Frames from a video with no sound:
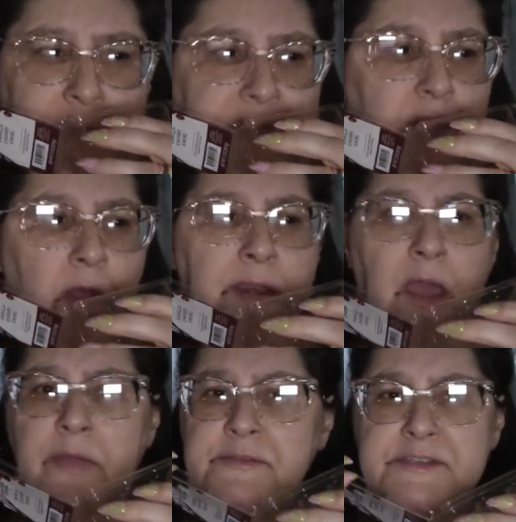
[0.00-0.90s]
There's a lot
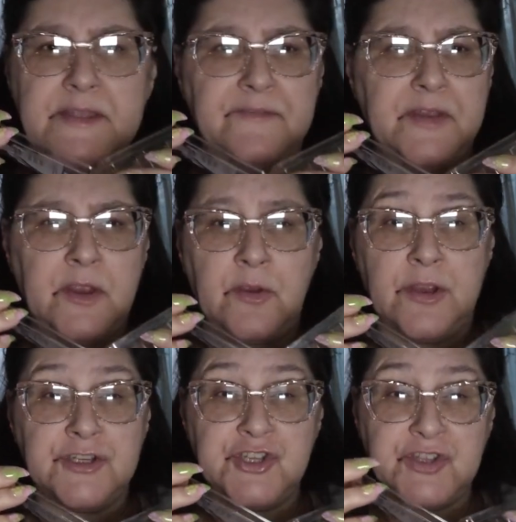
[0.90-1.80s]
of other stuff in here.
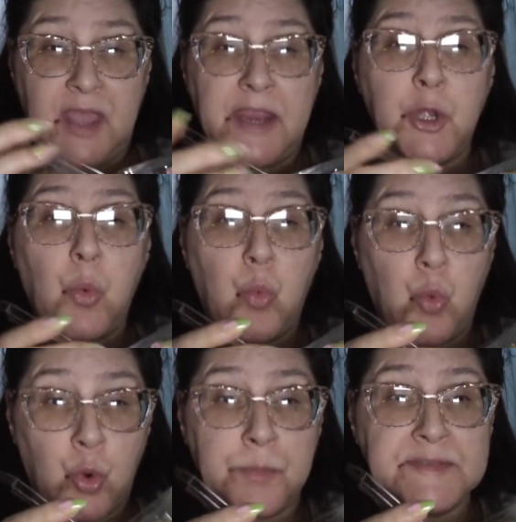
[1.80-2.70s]
It's just kind of
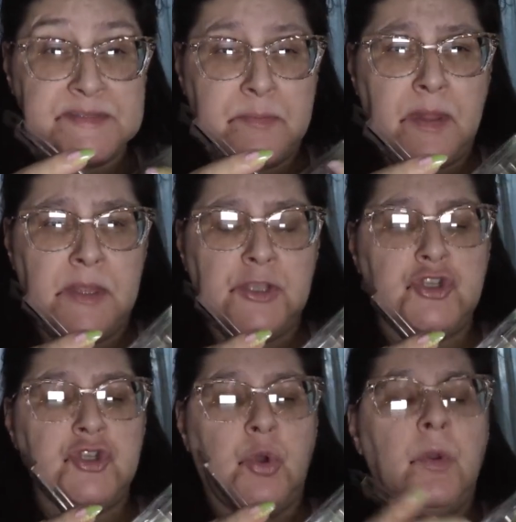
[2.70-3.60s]
warm
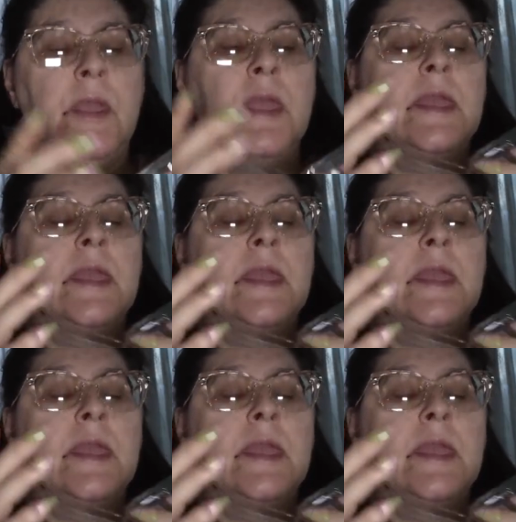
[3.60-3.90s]
smelling, too.